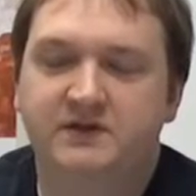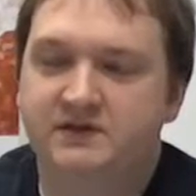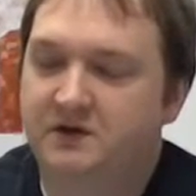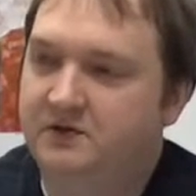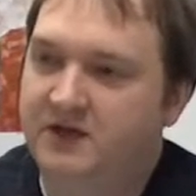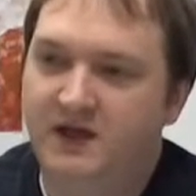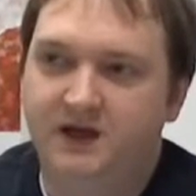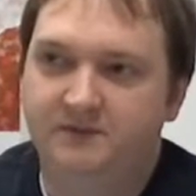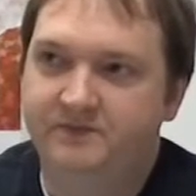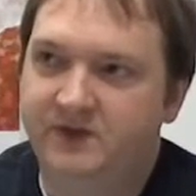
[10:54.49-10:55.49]
So
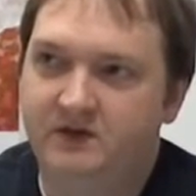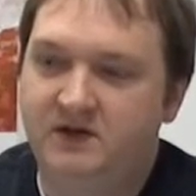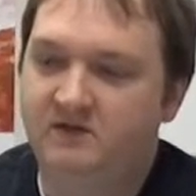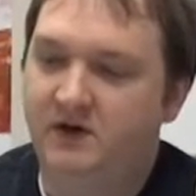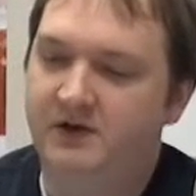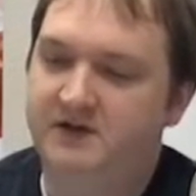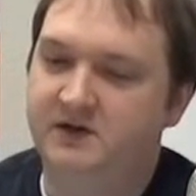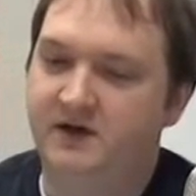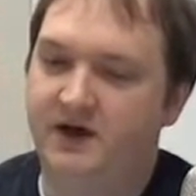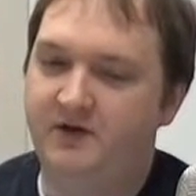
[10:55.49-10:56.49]
again, you need
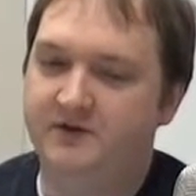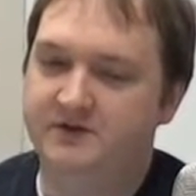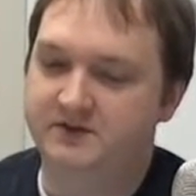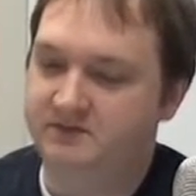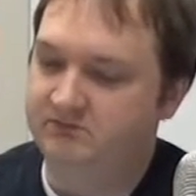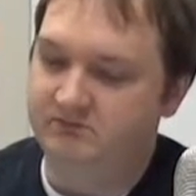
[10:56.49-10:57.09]
volunteer hours.